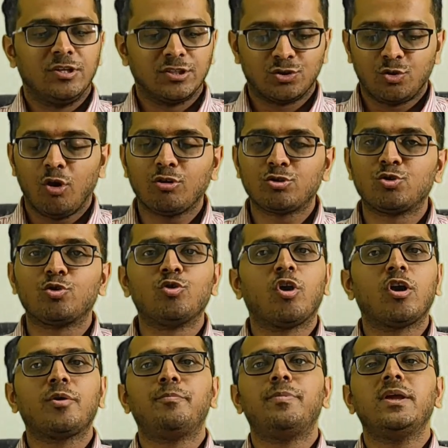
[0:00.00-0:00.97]
the stock should
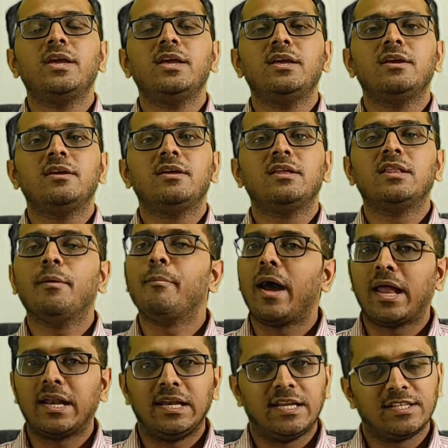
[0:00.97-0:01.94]
not be in the
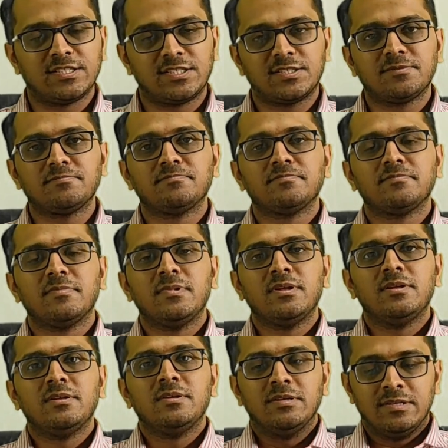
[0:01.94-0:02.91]
ban list.
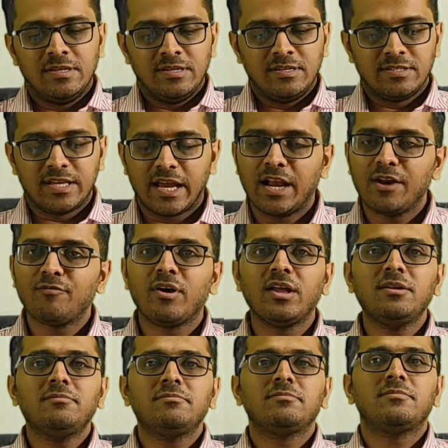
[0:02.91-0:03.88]
Second
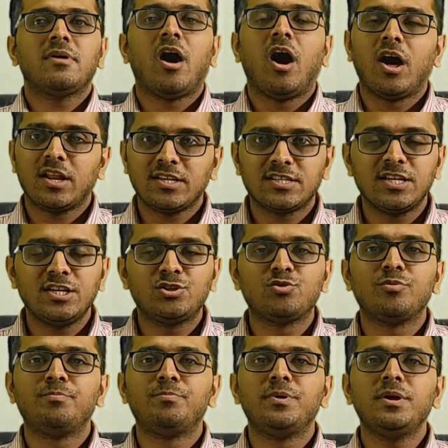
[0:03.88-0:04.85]
one, RSI
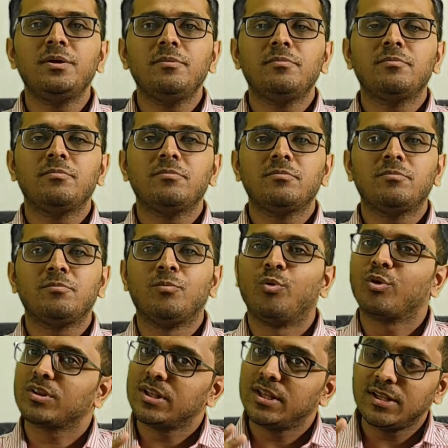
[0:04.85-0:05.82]
should be
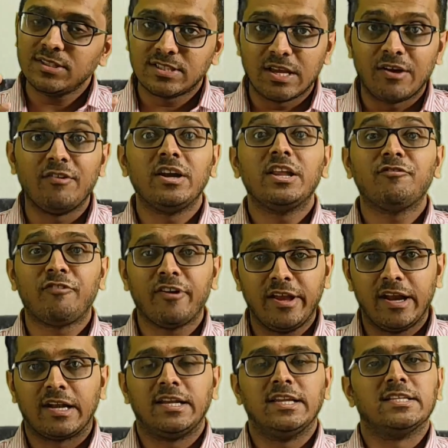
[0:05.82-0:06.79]
more than
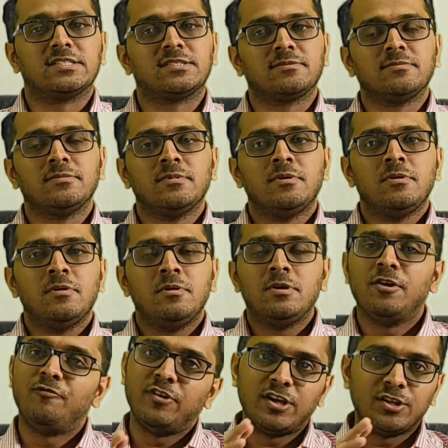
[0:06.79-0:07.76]
75 at least.
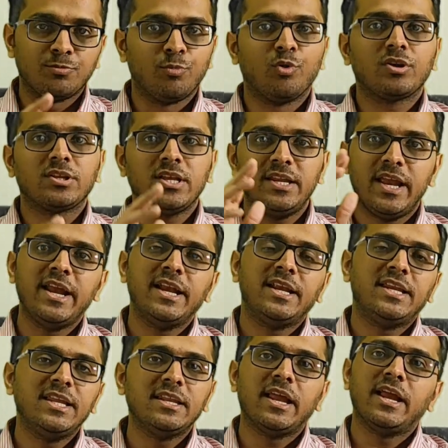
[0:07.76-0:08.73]
If it is more than
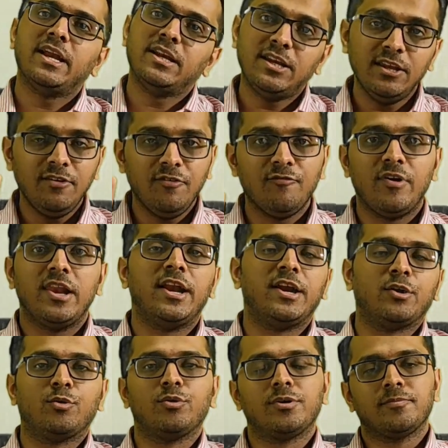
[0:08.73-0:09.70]
80, 90, well
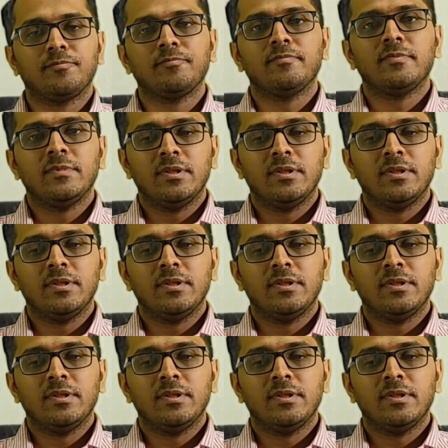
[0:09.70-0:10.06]
and good.